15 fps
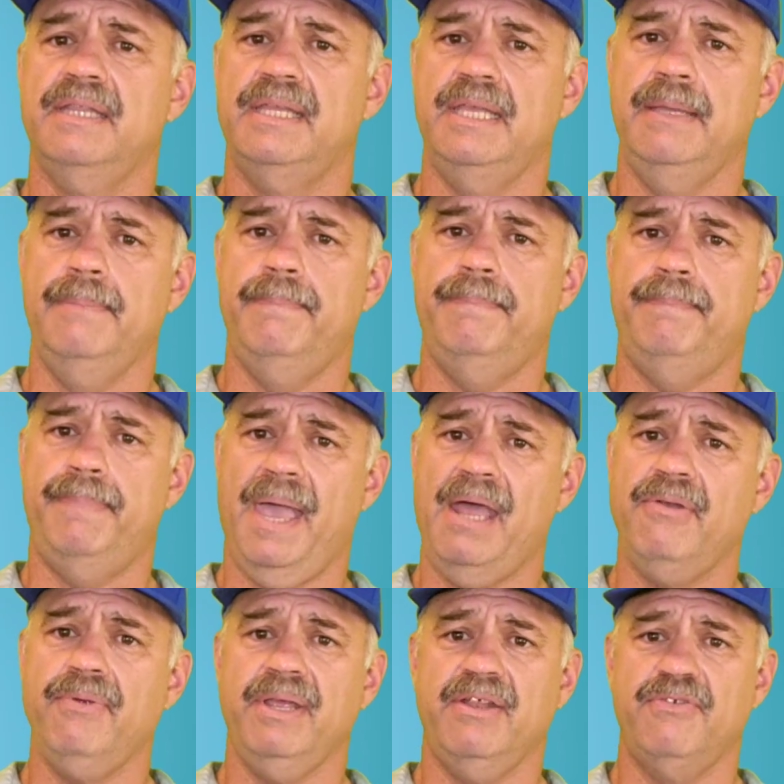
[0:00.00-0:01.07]
The
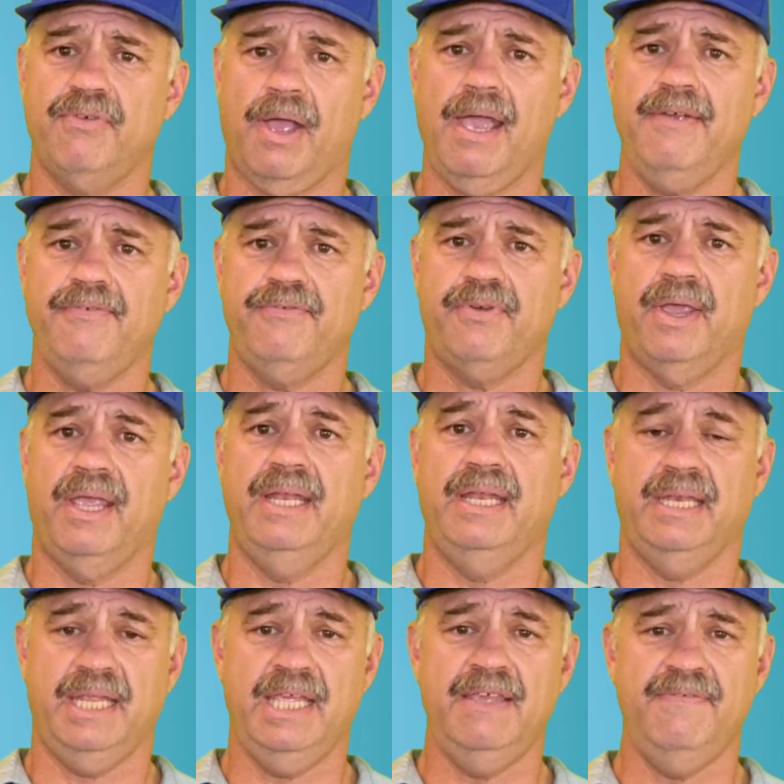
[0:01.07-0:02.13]
battery and drivetrain
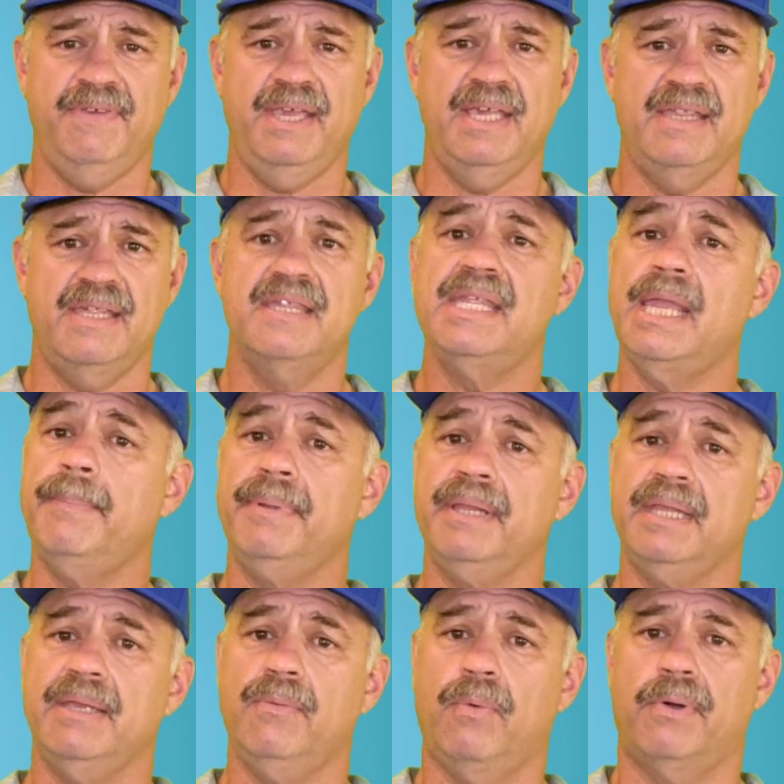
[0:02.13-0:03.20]
in EVs is
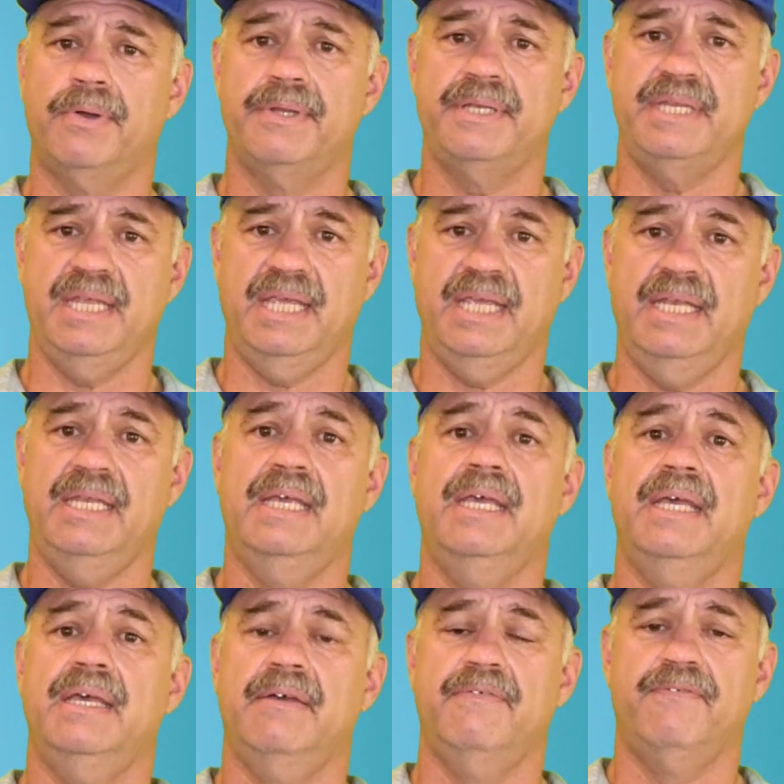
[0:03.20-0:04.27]
typically warranted
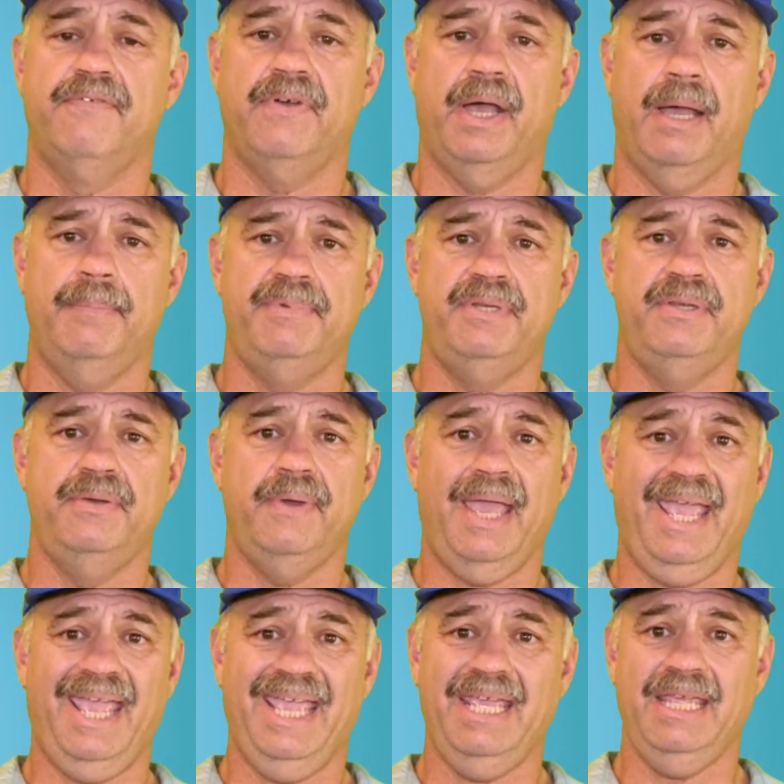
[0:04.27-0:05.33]
up to
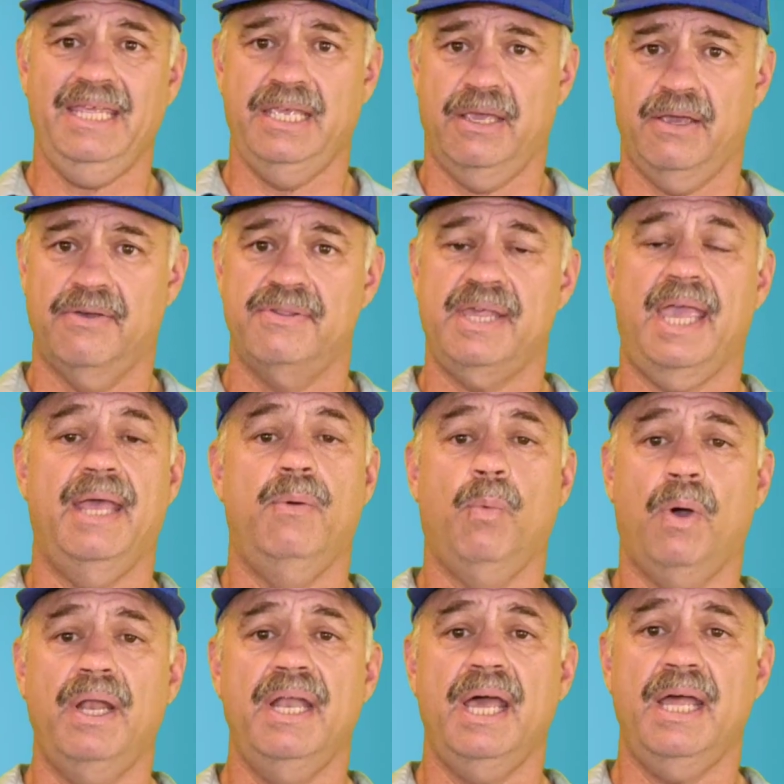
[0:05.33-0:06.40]
8 years and
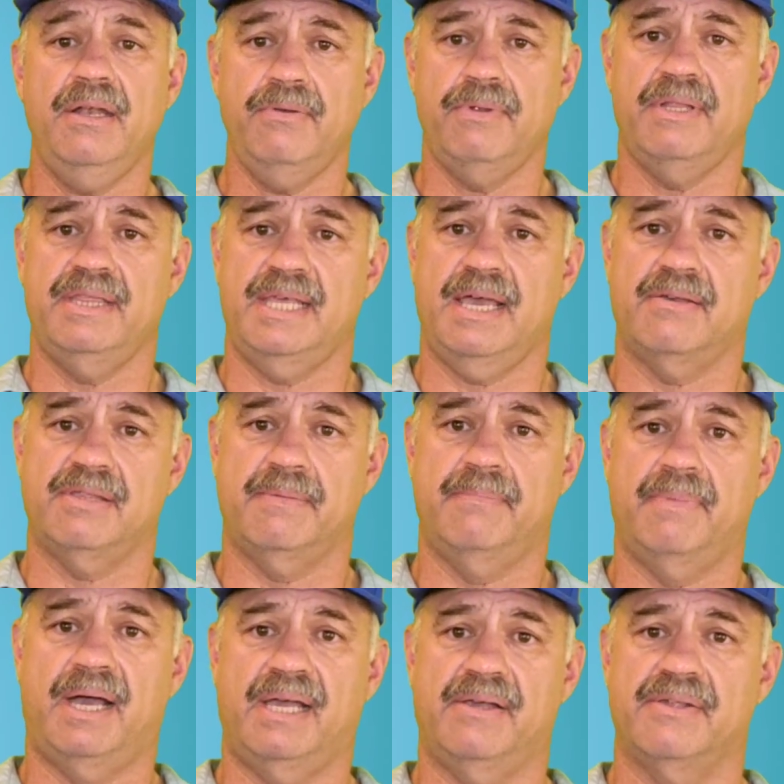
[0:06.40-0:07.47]
100,000
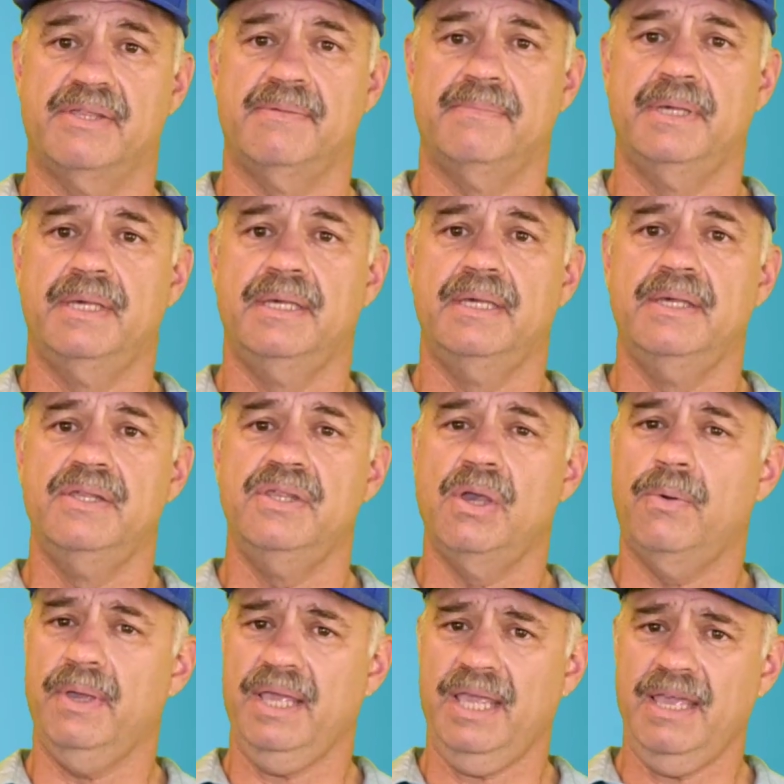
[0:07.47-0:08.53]
miles.
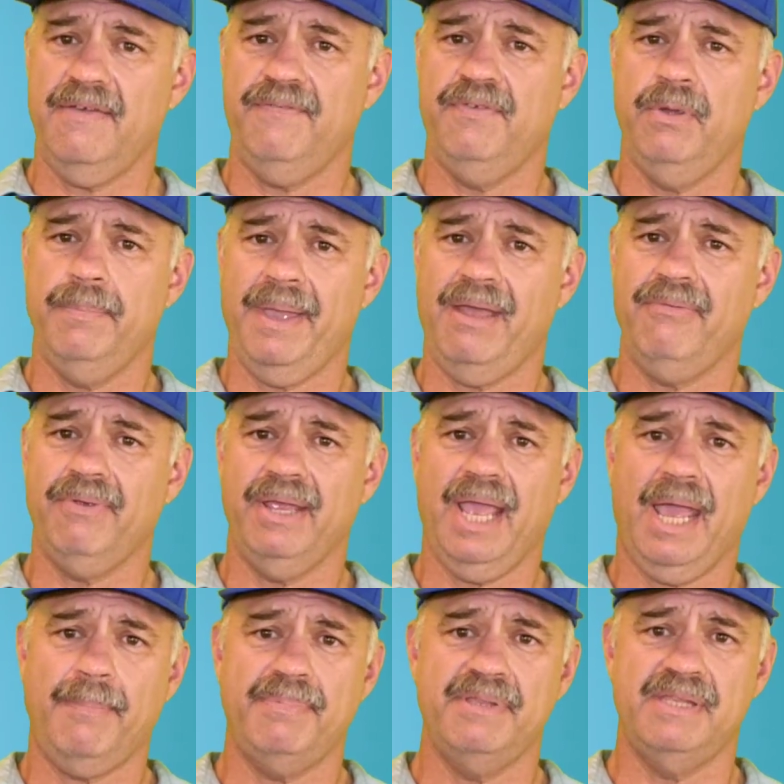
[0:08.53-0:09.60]
So if your battery
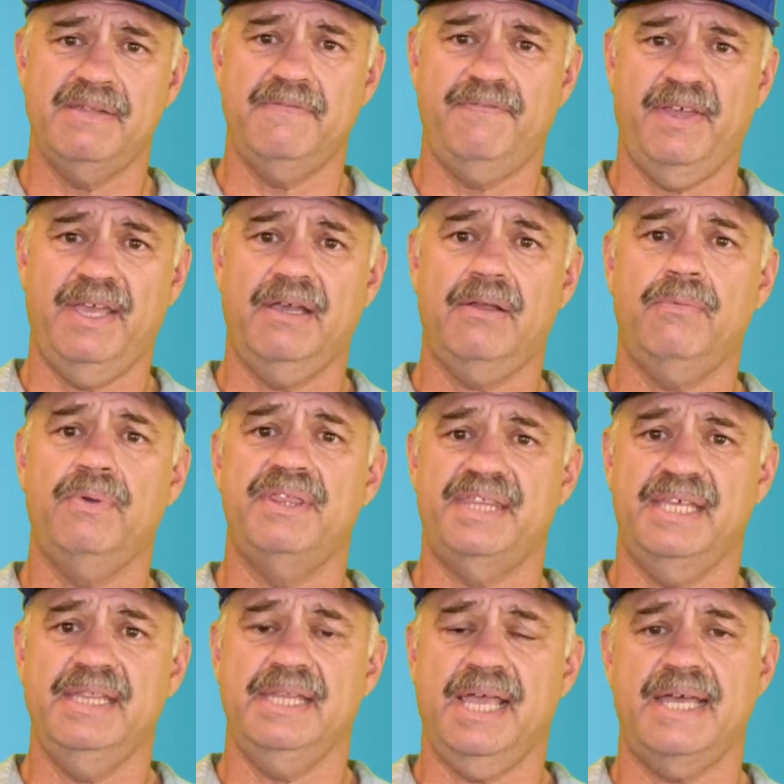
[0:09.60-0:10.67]
happens to fail
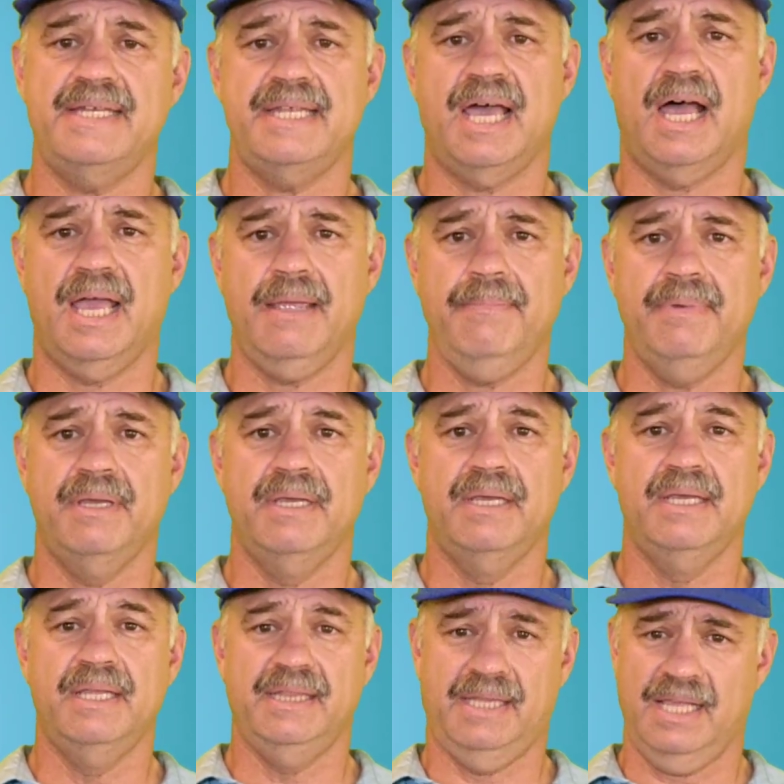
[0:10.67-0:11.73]
within that time,
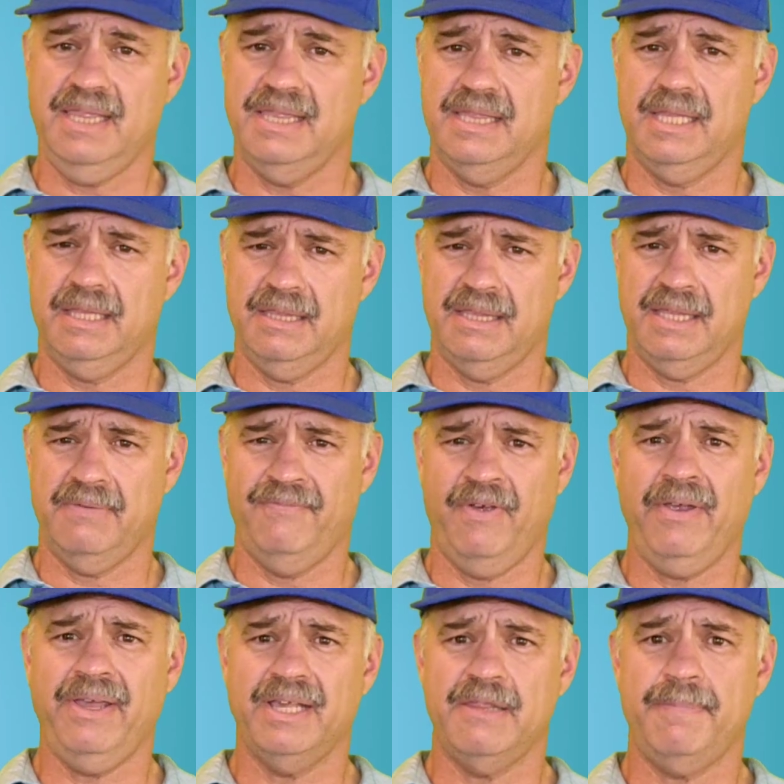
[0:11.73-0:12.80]
the
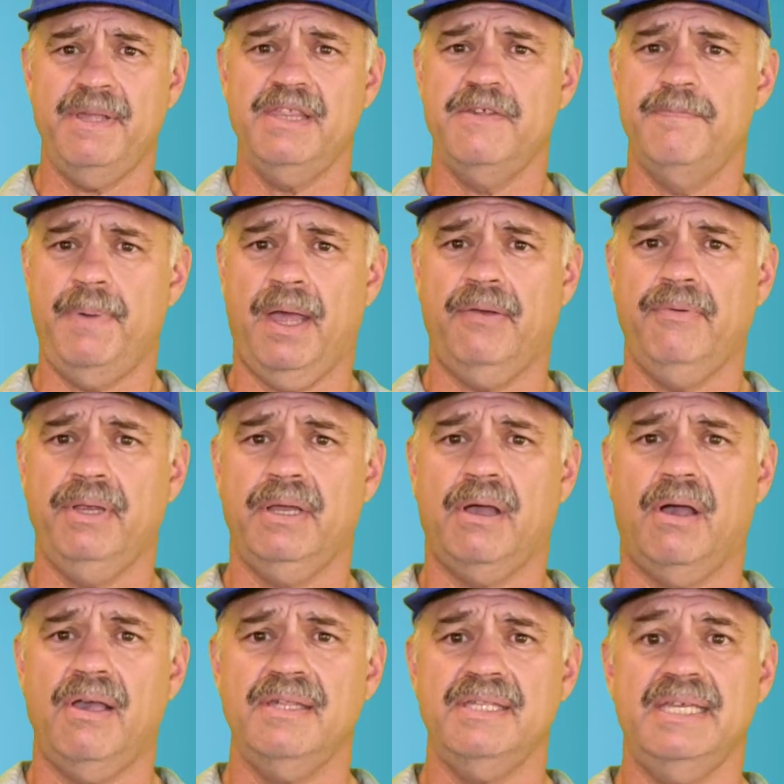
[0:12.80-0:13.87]
very expensive battery
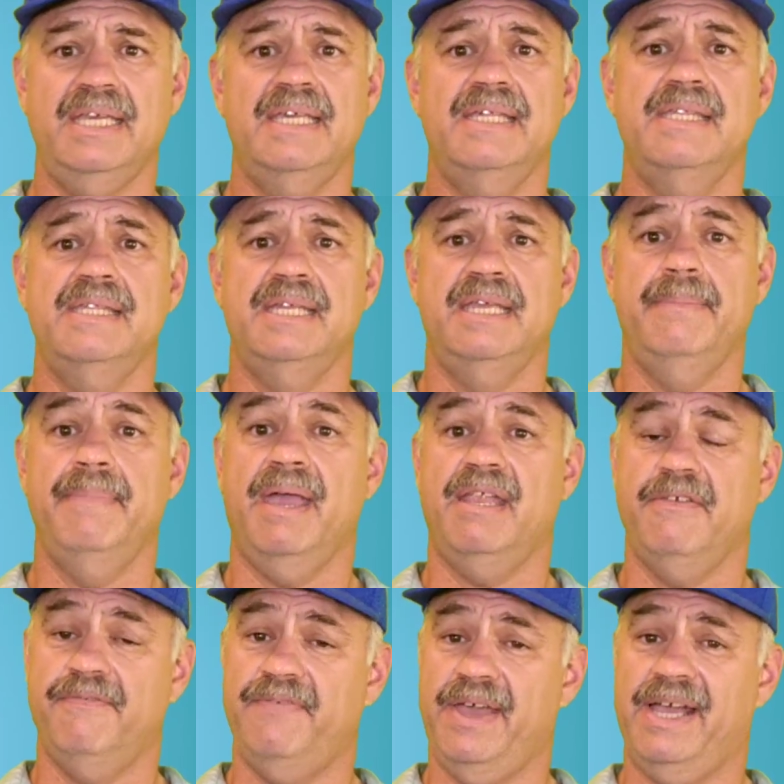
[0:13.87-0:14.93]
cost is the
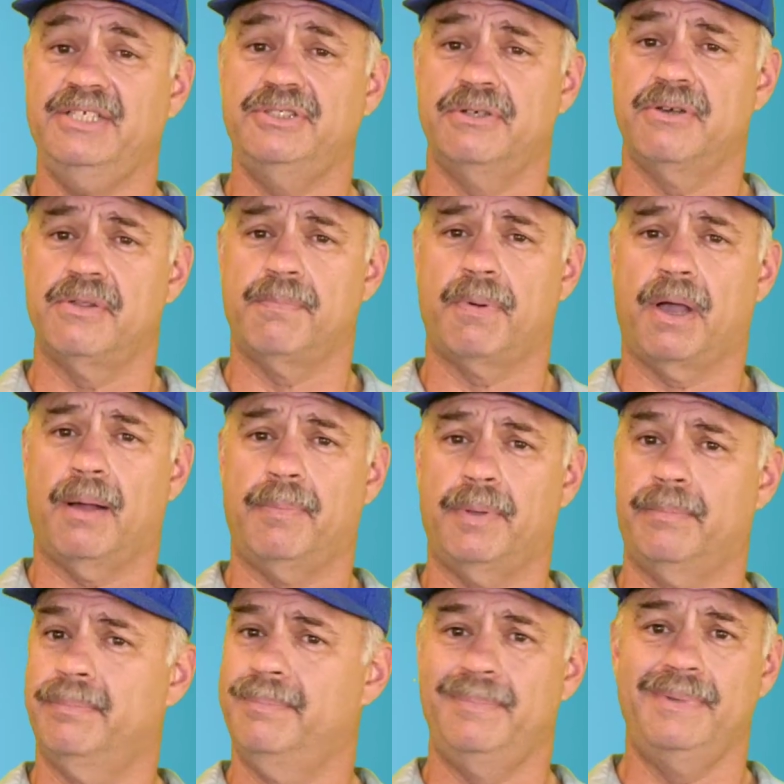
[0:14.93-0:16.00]
manufacturer's
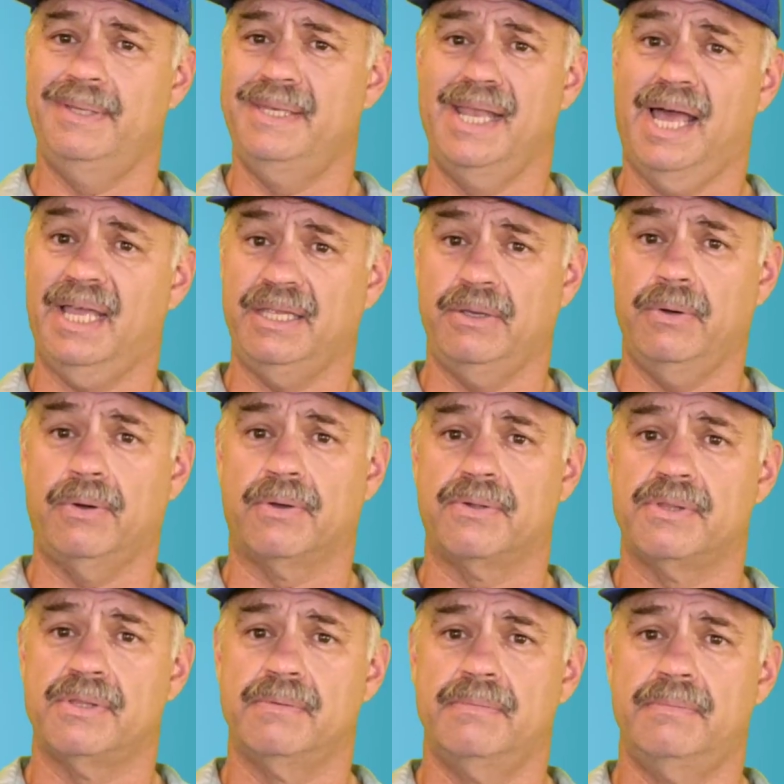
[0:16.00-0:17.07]
problem, not
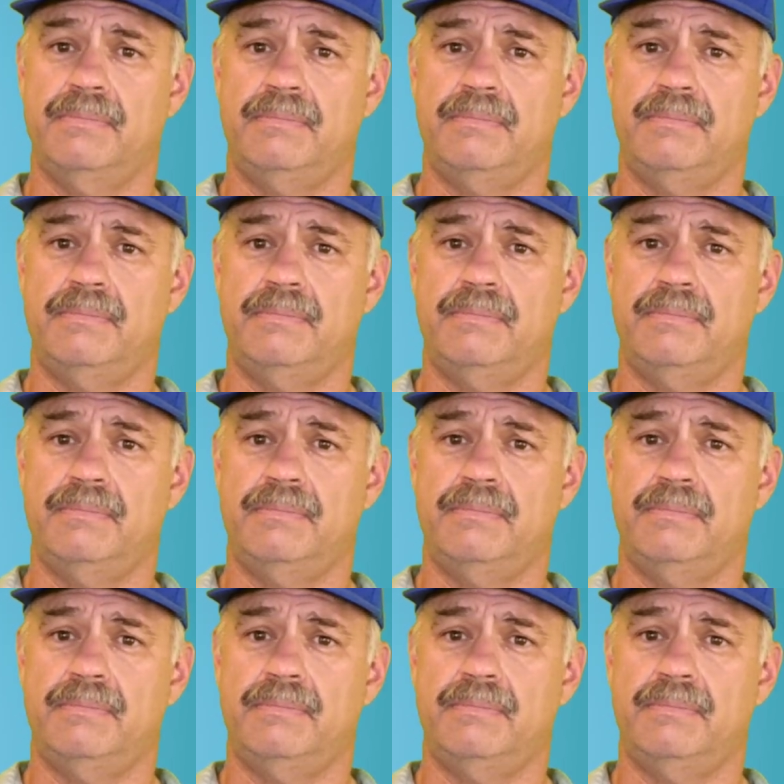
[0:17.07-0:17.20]
yours.